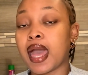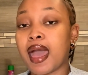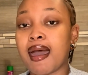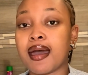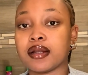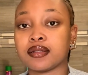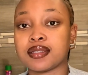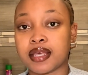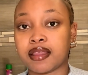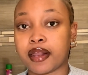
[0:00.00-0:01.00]
and
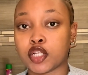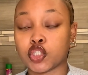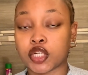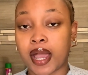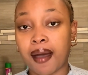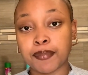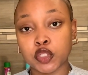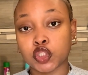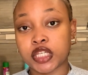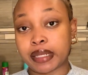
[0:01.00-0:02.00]
say that I should come
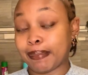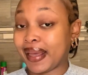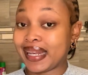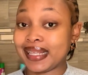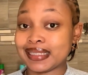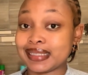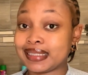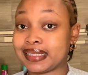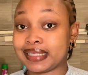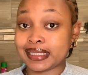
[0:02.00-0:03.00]
and get my
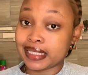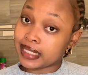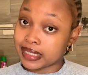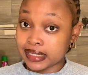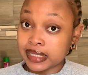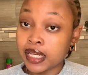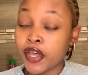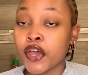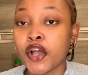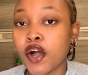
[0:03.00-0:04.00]
nails done.
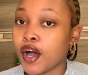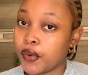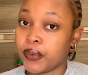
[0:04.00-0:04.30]
Can't